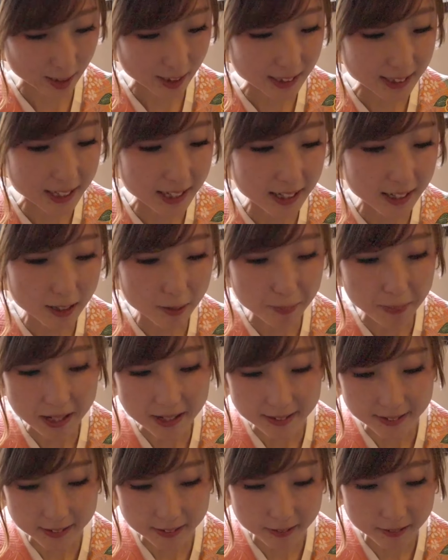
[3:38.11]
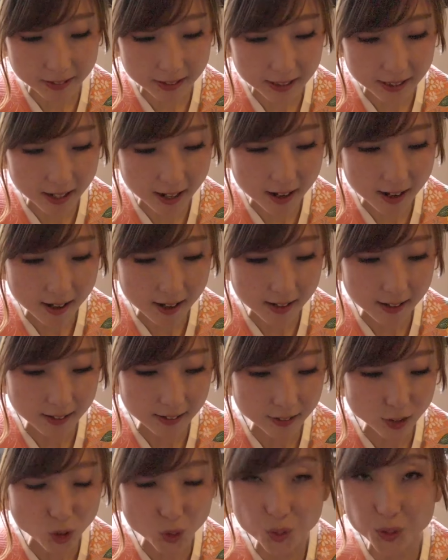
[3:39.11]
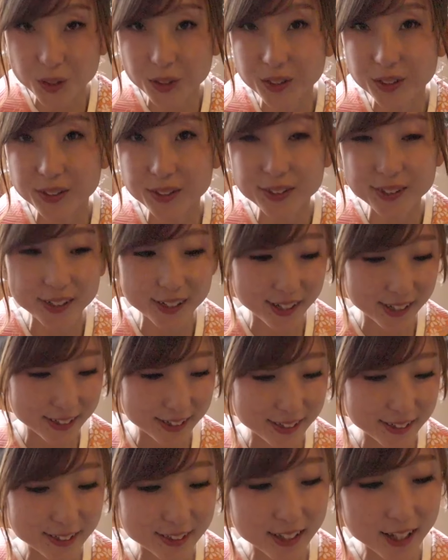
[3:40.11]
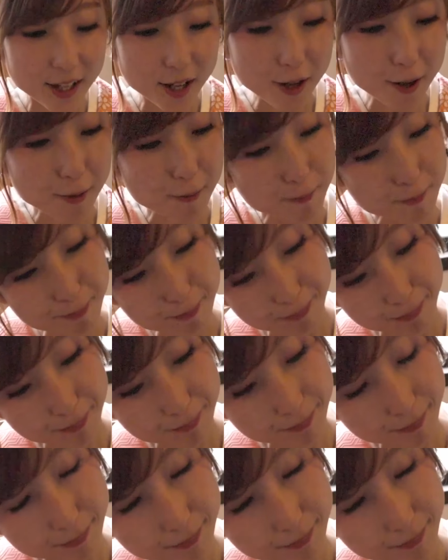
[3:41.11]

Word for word: It's like a bakery uh, sugar, um,